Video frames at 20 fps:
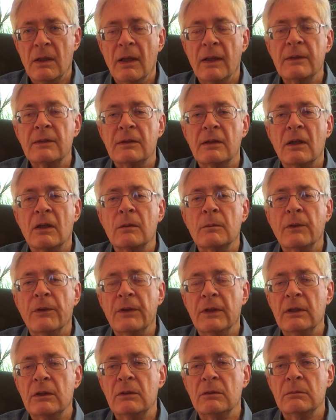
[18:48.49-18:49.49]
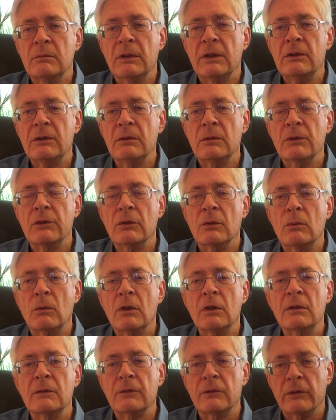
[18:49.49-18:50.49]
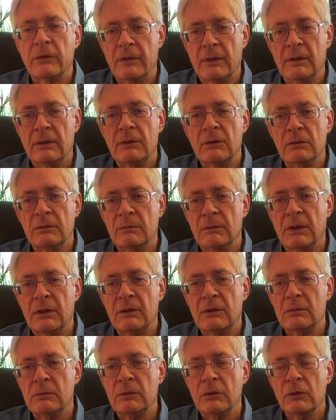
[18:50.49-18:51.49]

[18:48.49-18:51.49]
That's a terrible thing to admit to. It's a wonderful thing to admit to.